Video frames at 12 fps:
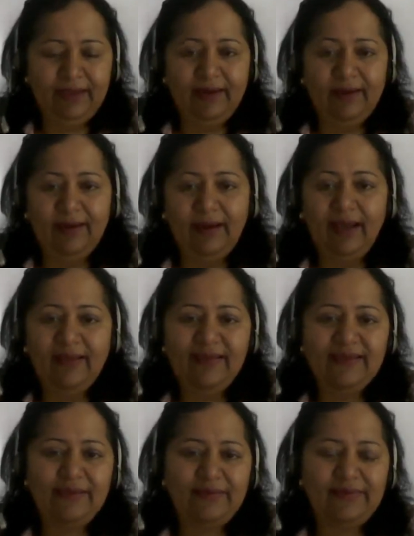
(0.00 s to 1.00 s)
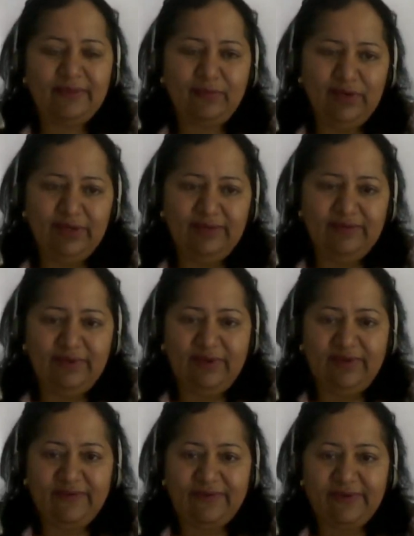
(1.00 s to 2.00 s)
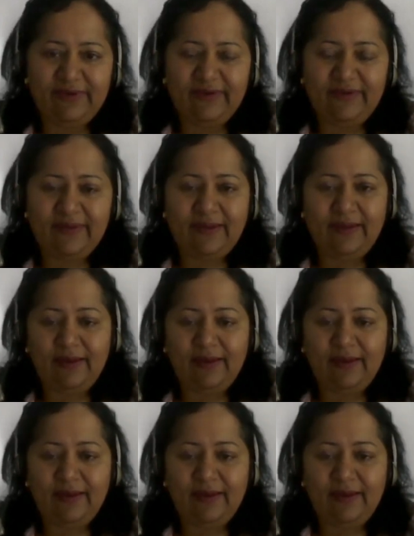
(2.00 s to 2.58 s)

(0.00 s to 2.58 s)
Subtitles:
and some of the modern philosophers.